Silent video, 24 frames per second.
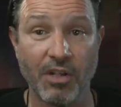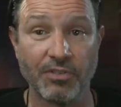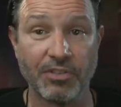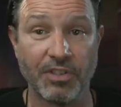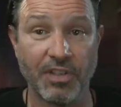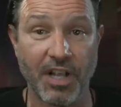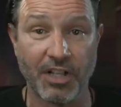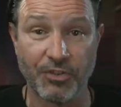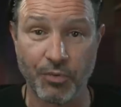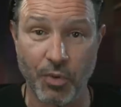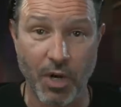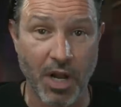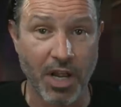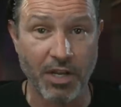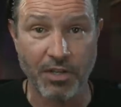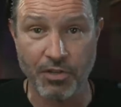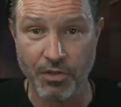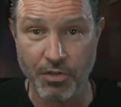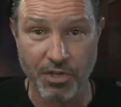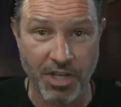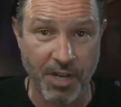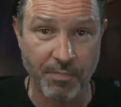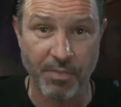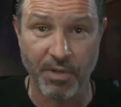And that's what I
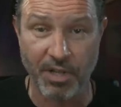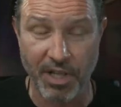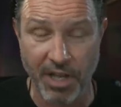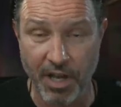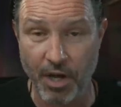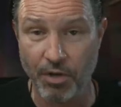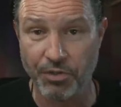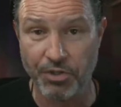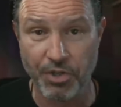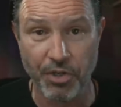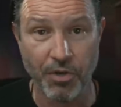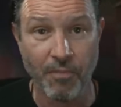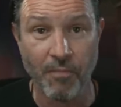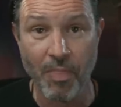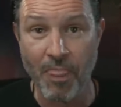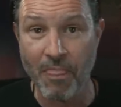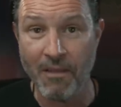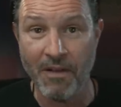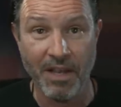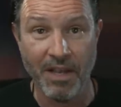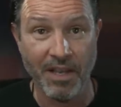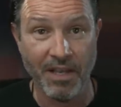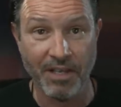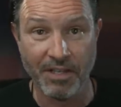typically go to
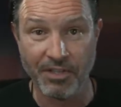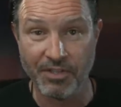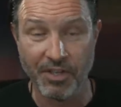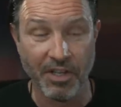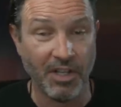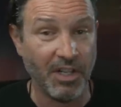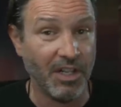is